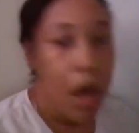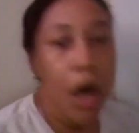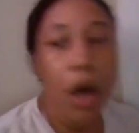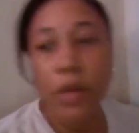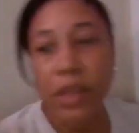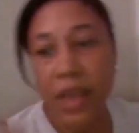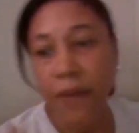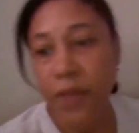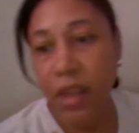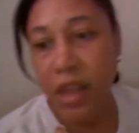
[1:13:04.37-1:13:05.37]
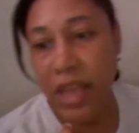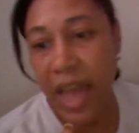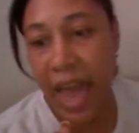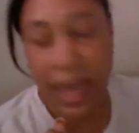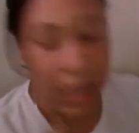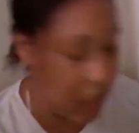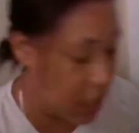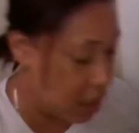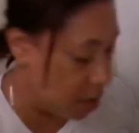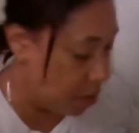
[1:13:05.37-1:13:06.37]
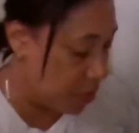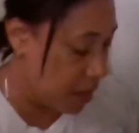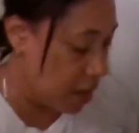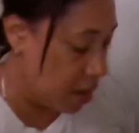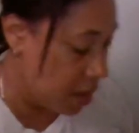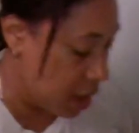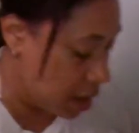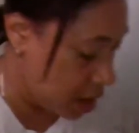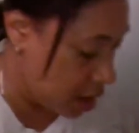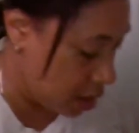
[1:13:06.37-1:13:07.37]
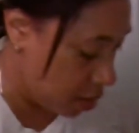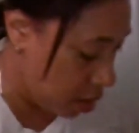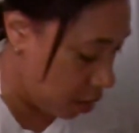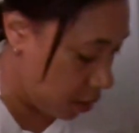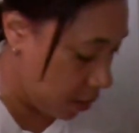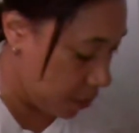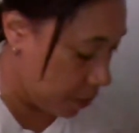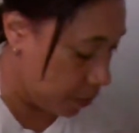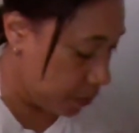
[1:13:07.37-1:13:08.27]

Oh, we definitely adding this to the.